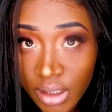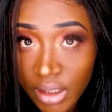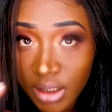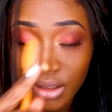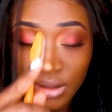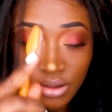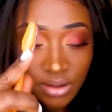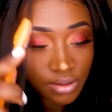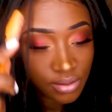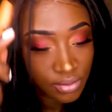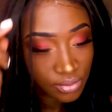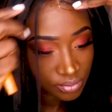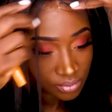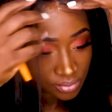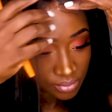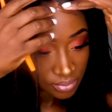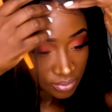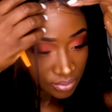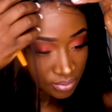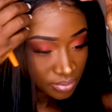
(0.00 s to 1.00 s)
hider,
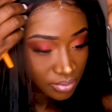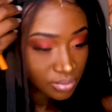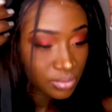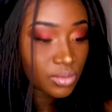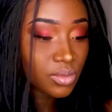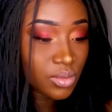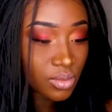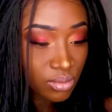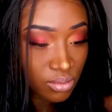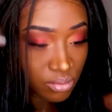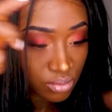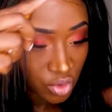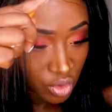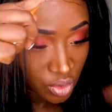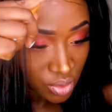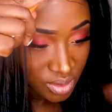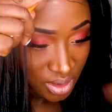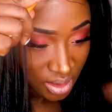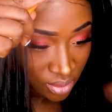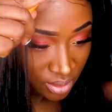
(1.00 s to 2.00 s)

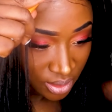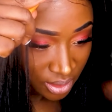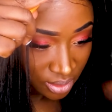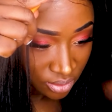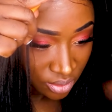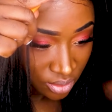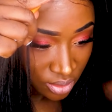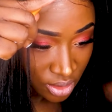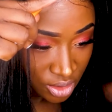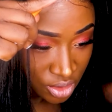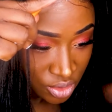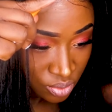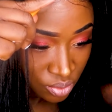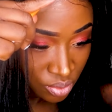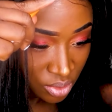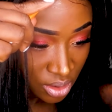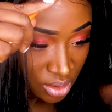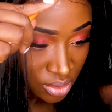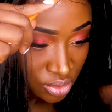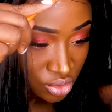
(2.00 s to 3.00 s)
because I don't like to lace
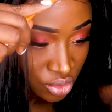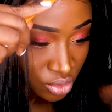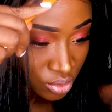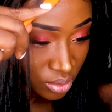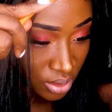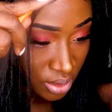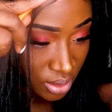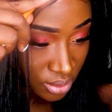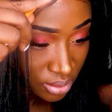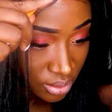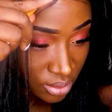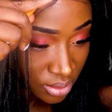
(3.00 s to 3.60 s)
wig showing like